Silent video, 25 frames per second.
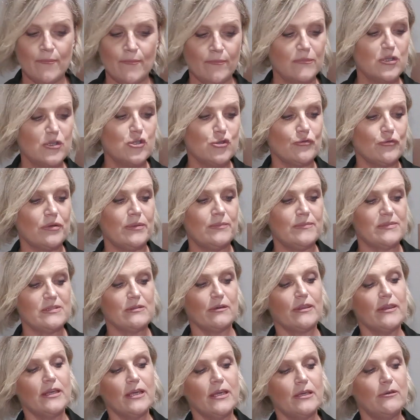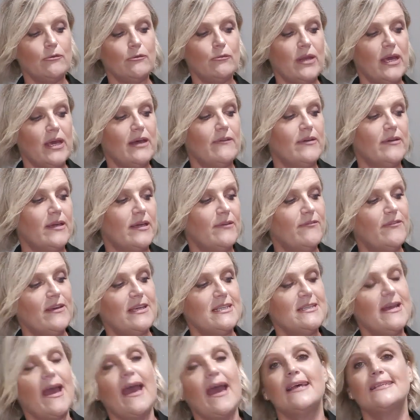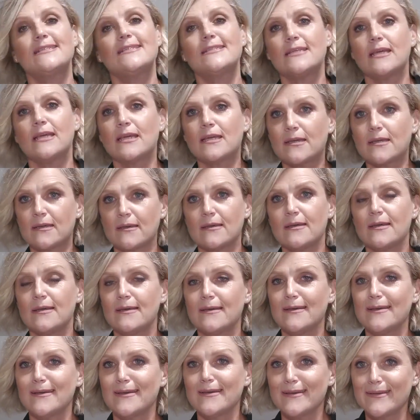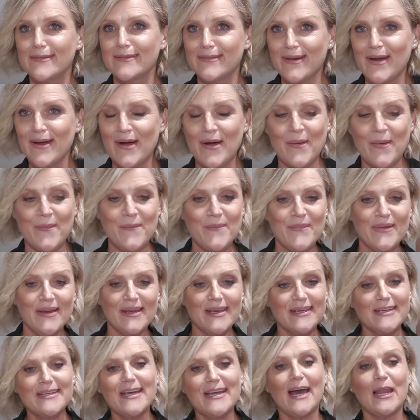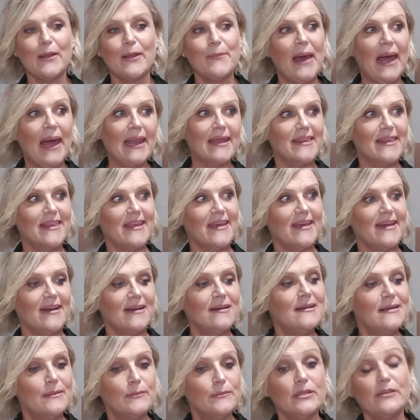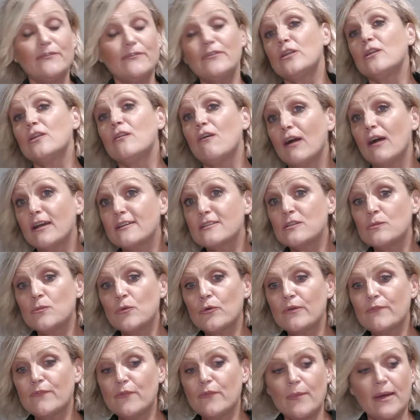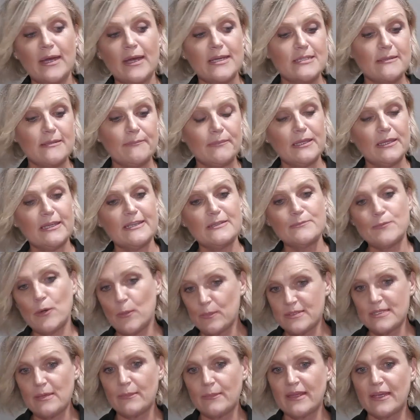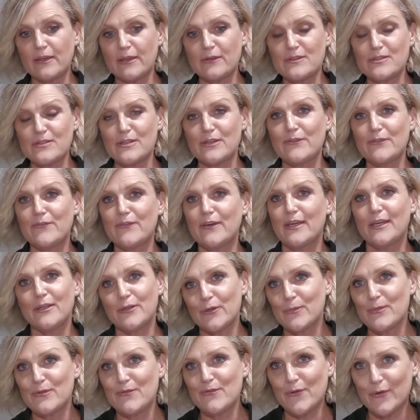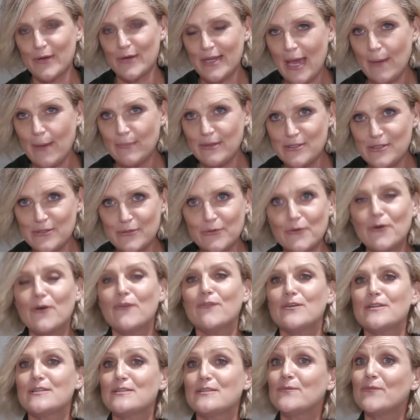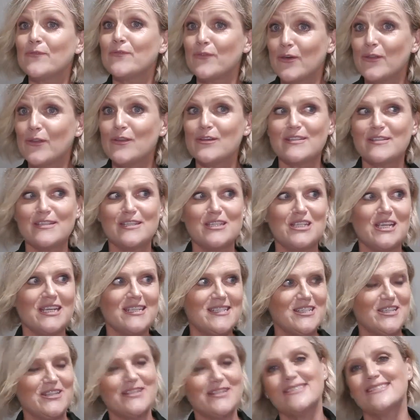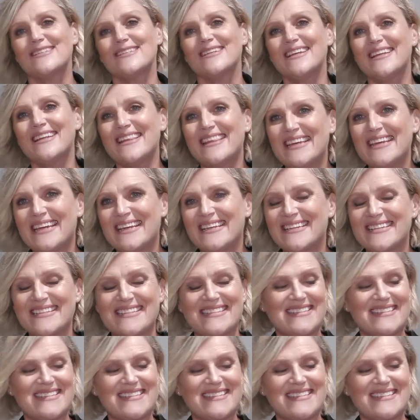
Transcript: trims. I think you would have a fantastic colour palette there. But if you'd like some more information, please pop something else into the feed and I'd be very happy to offer some further suggestions. Thanks.